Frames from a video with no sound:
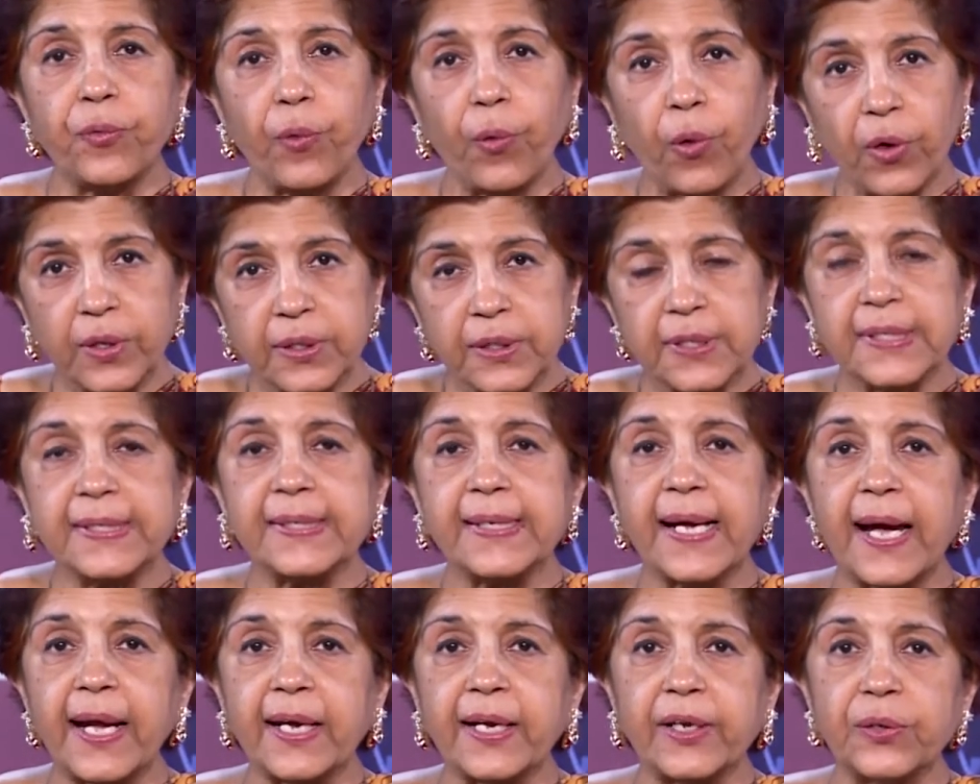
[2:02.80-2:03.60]
for the
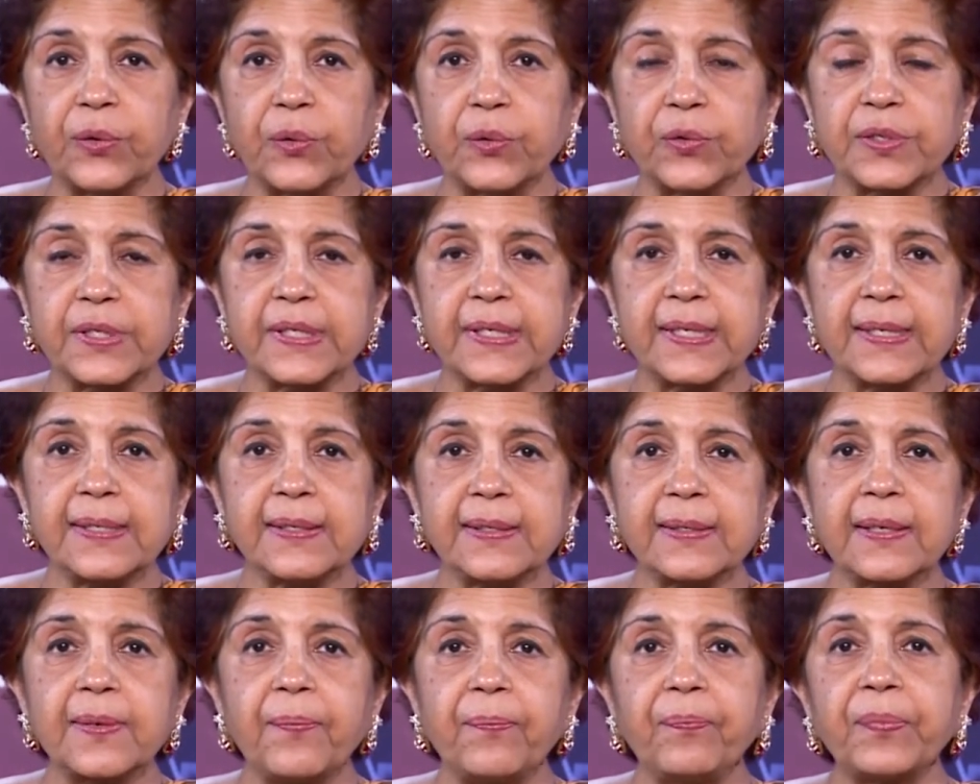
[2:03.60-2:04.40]

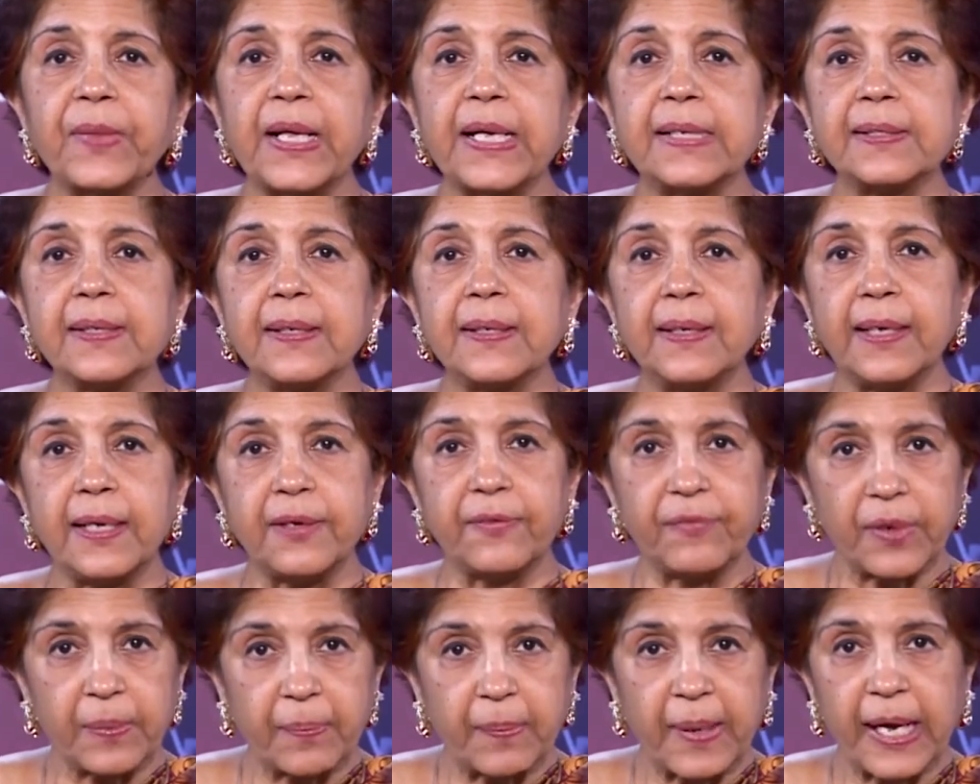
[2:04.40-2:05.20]
diagnosis is a
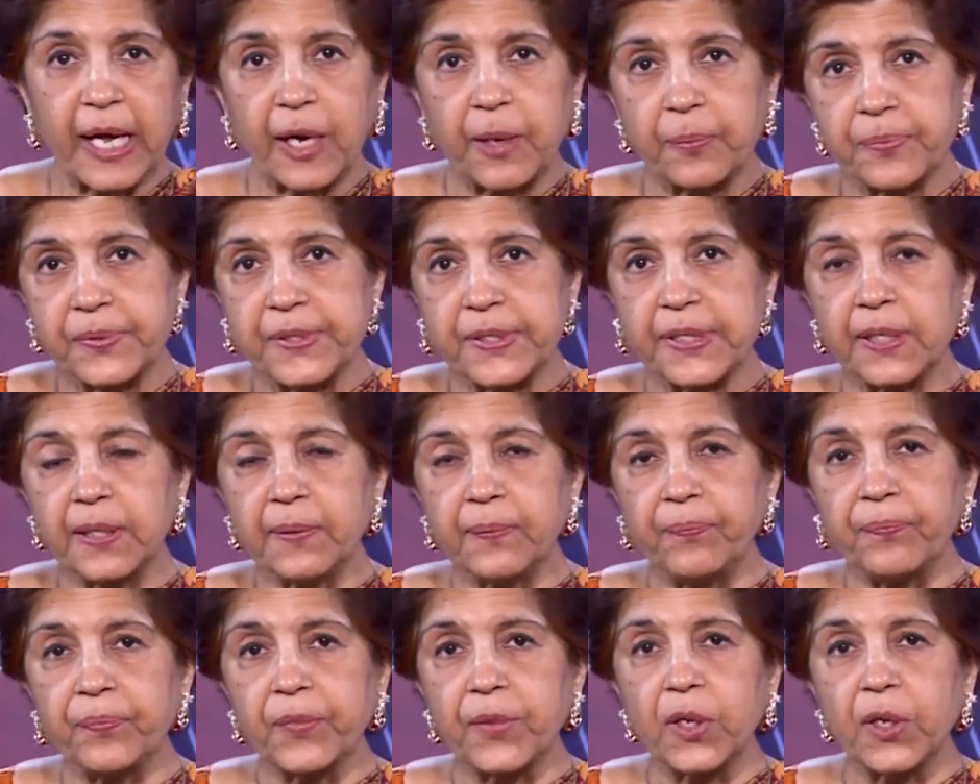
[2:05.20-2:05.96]
liver biopsy,